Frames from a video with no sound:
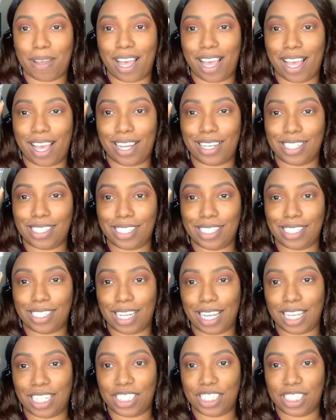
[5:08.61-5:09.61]

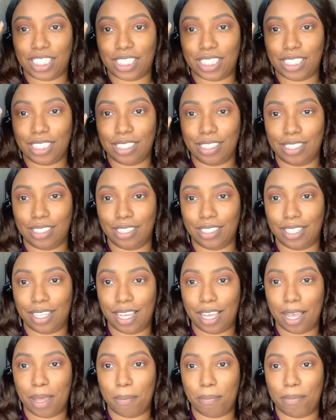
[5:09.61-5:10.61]
Anastasia
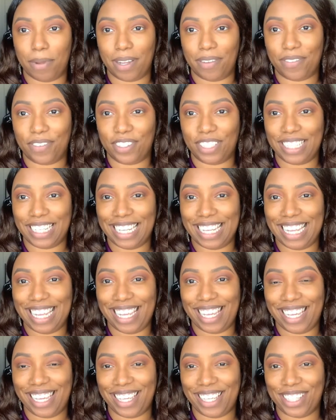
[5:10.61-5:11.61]
Beverly
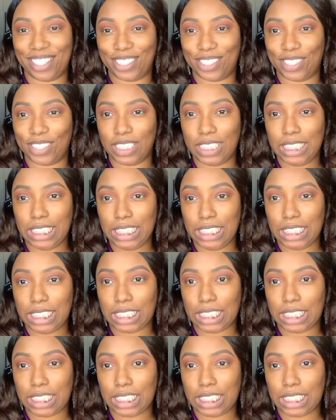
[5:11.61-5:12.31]
Hills